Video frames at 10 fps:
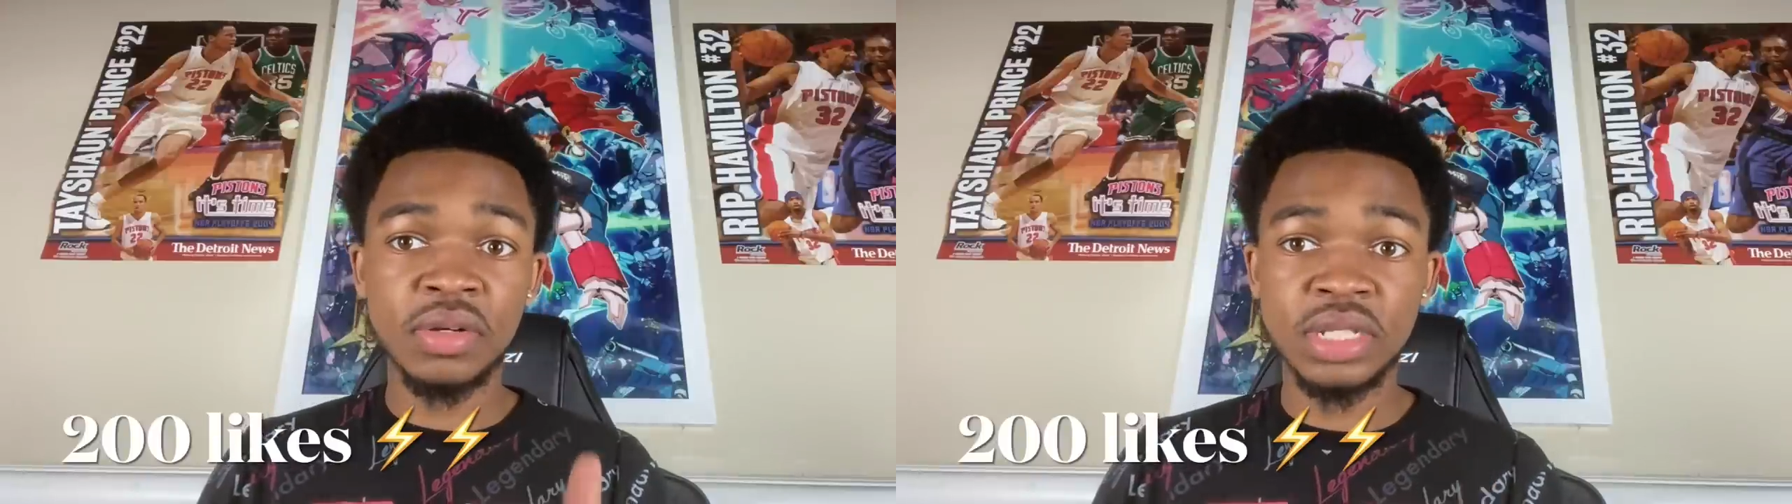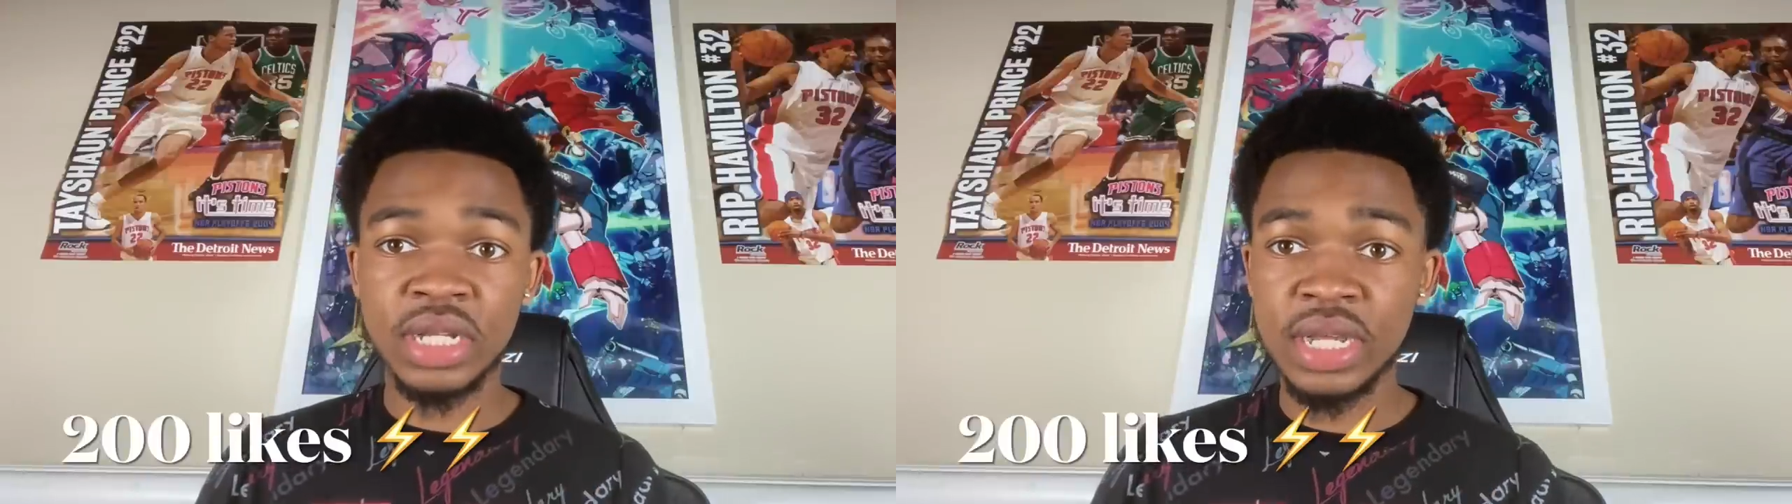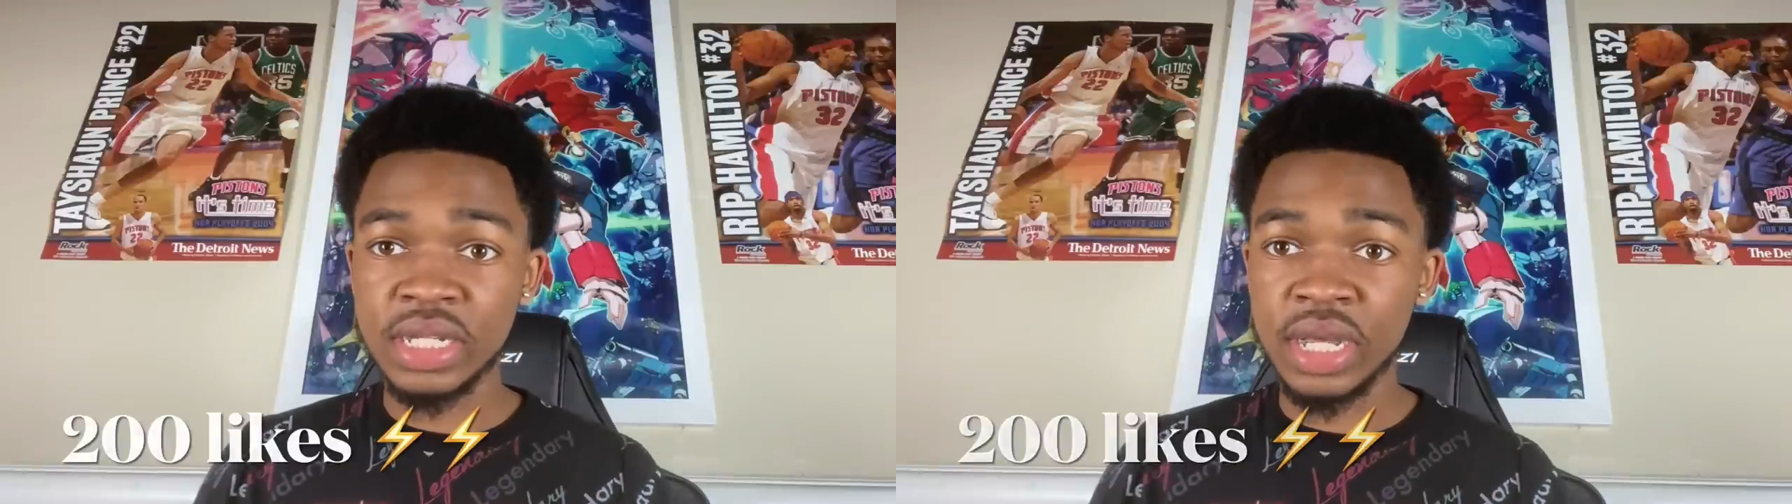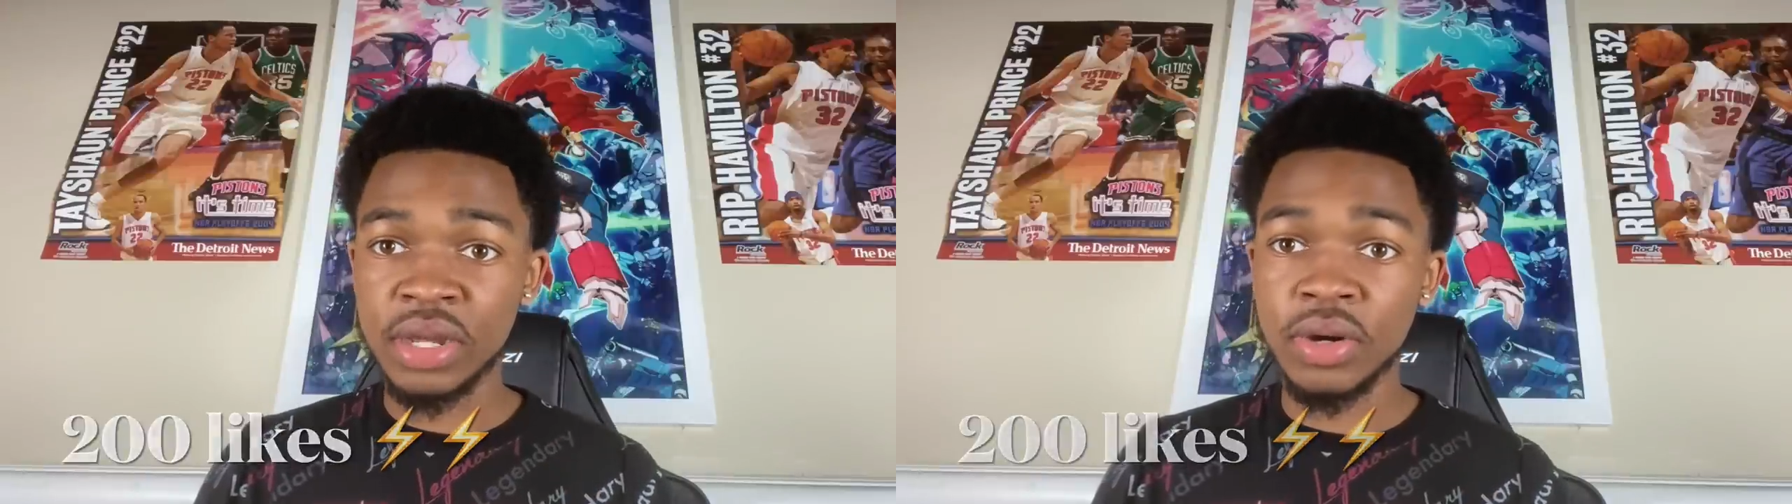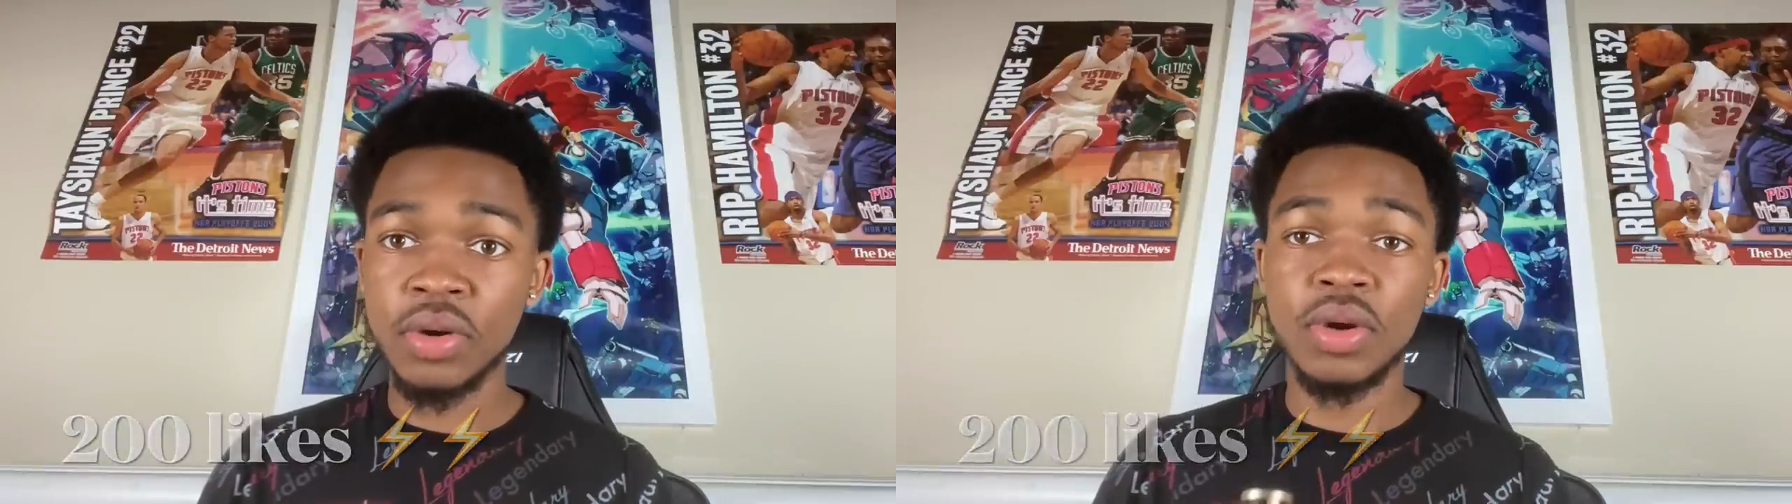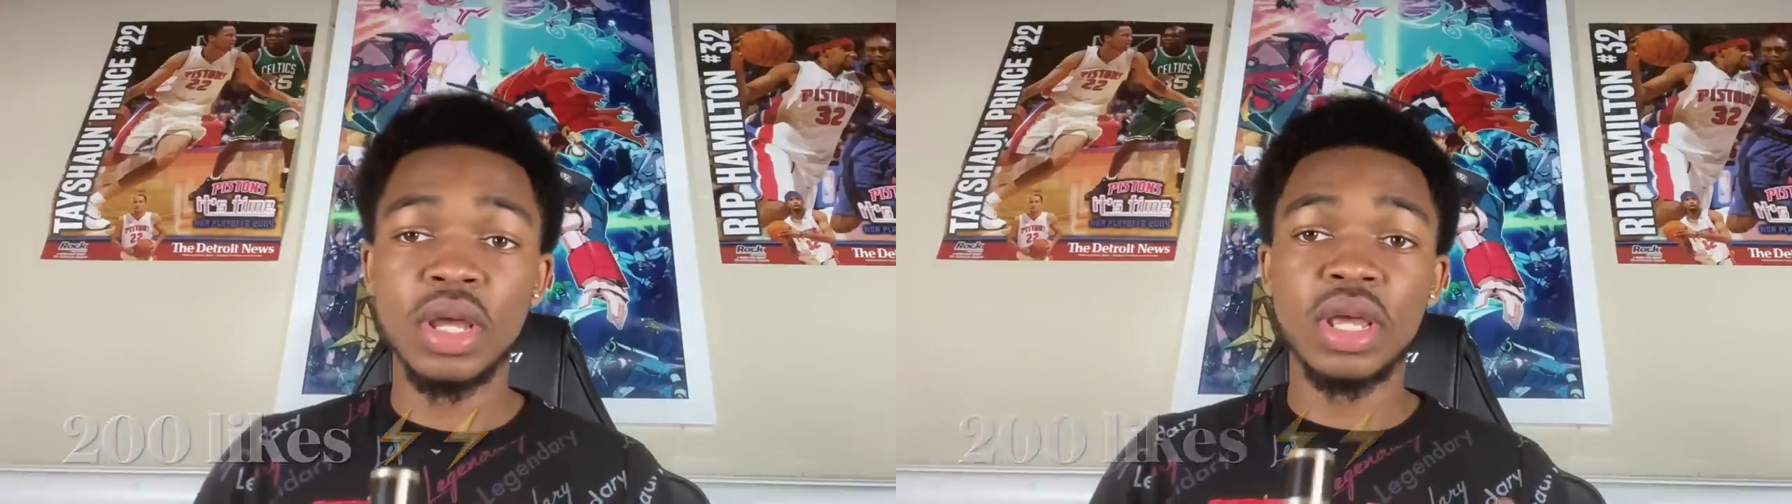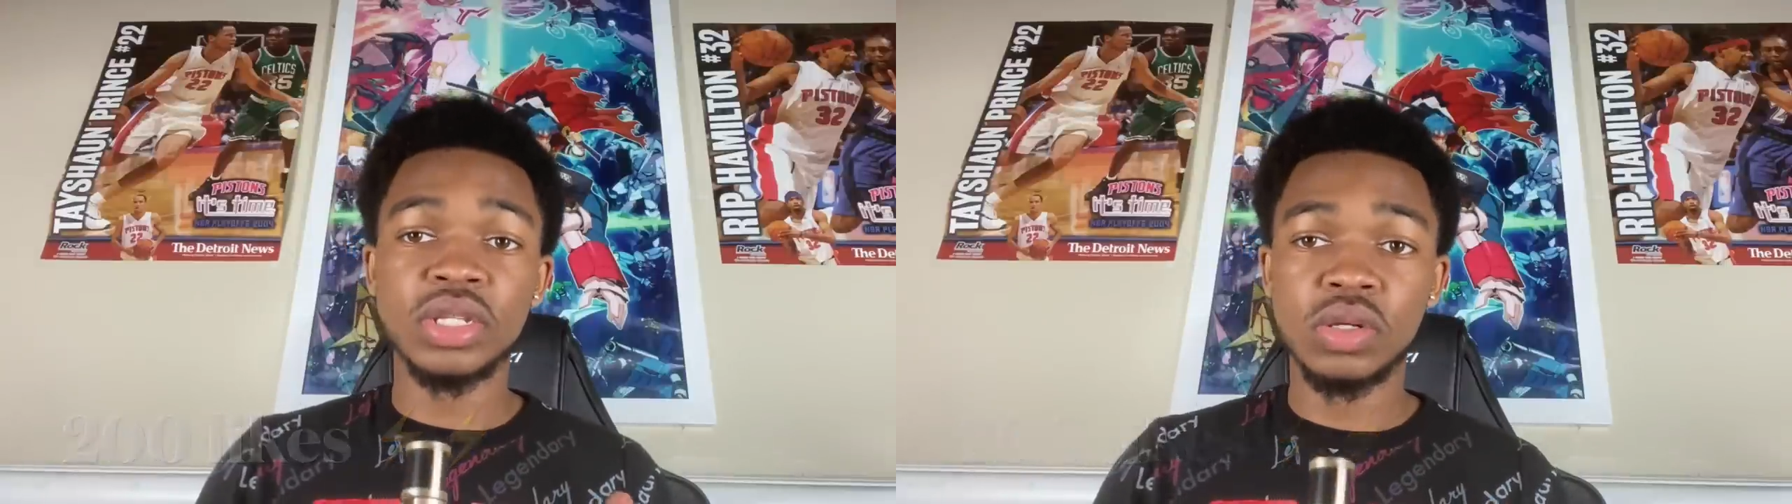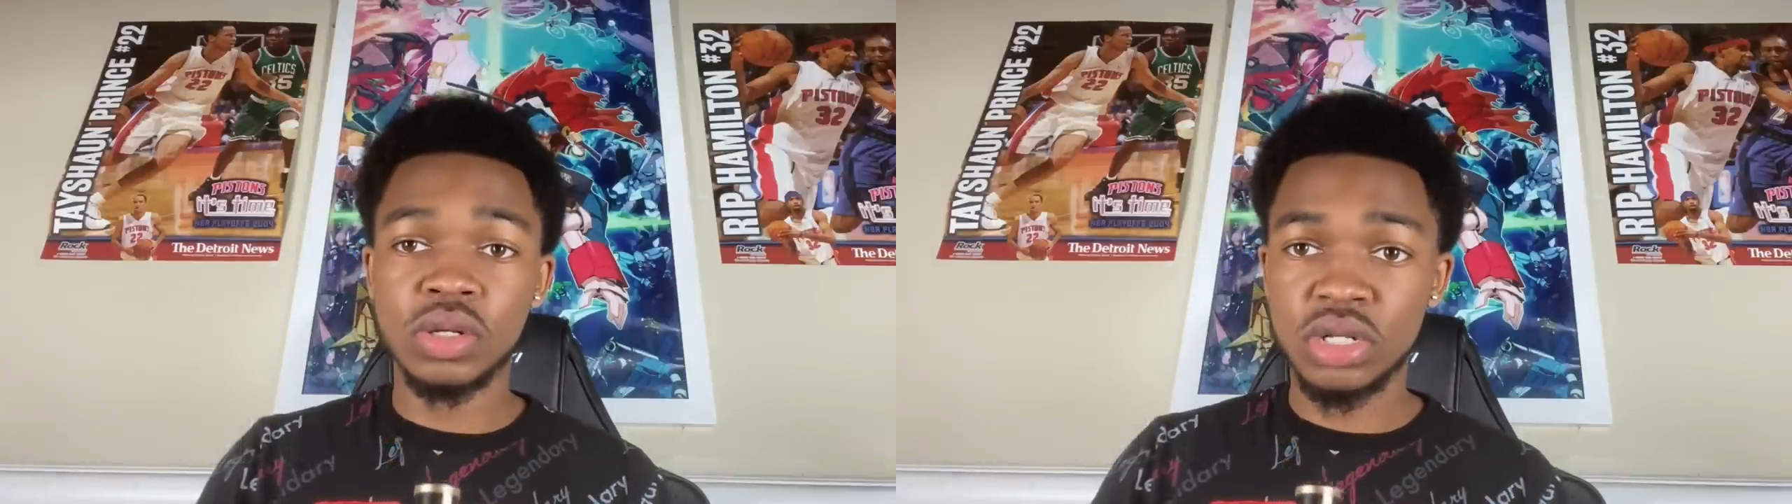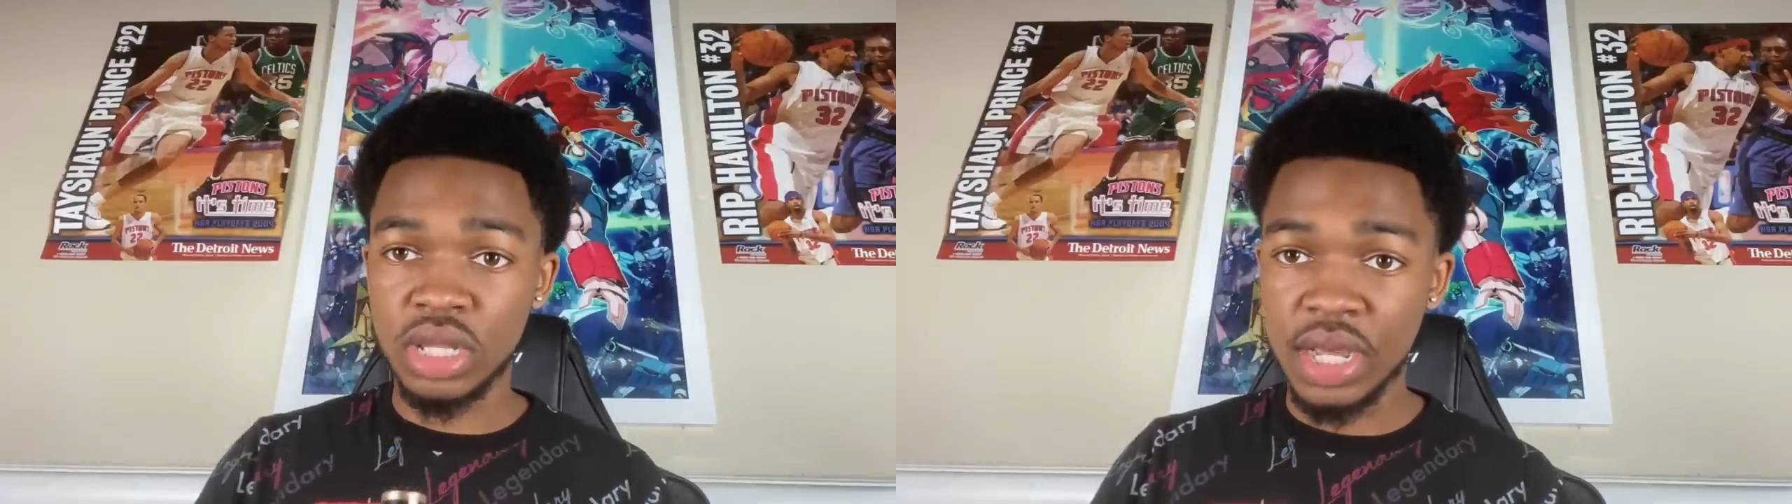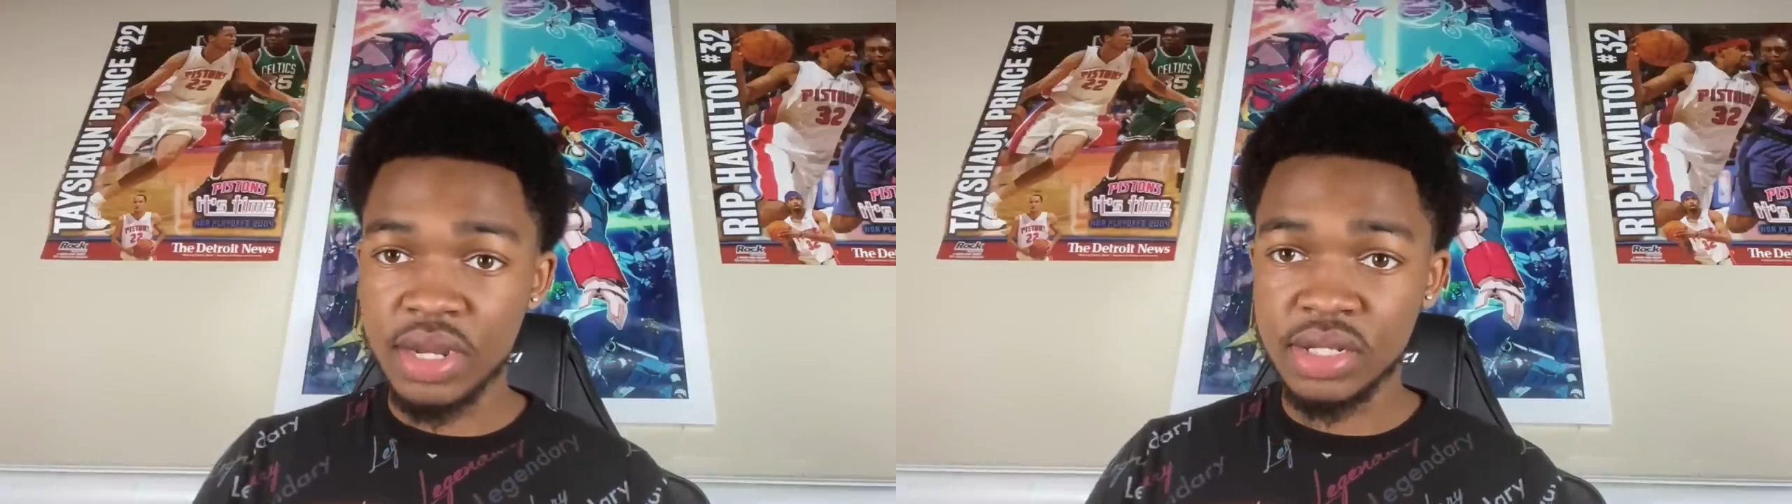Today's like goal is 200
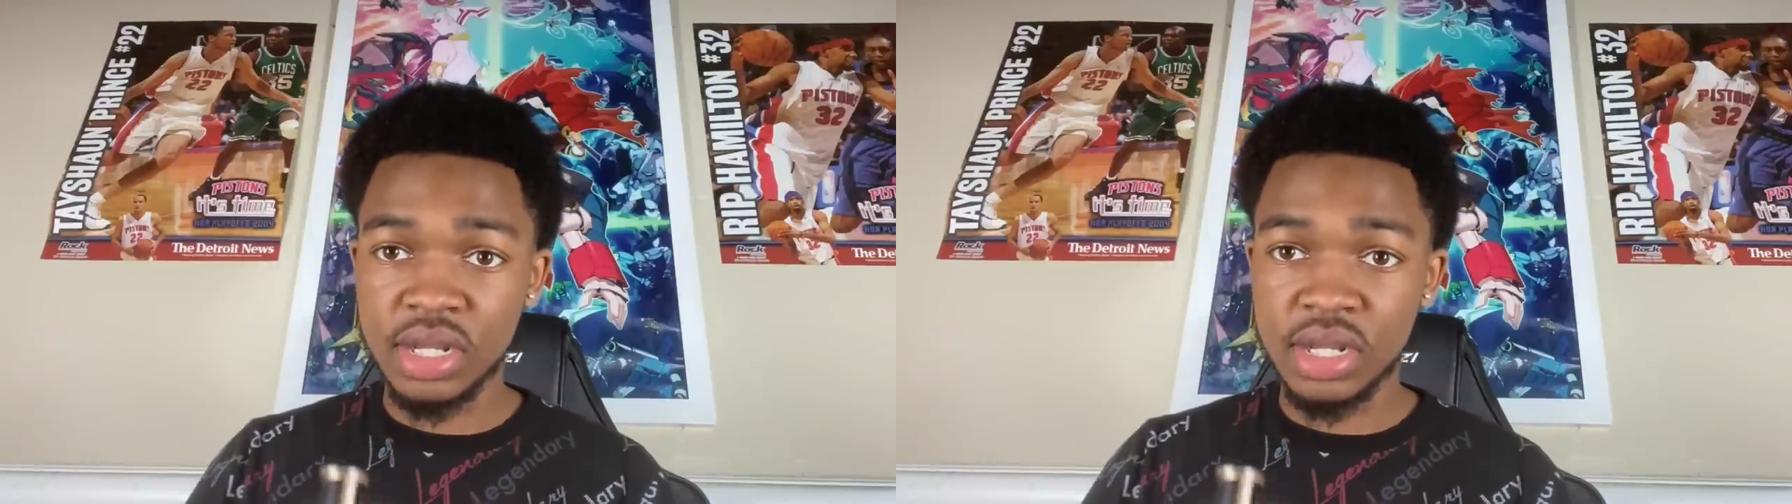likes.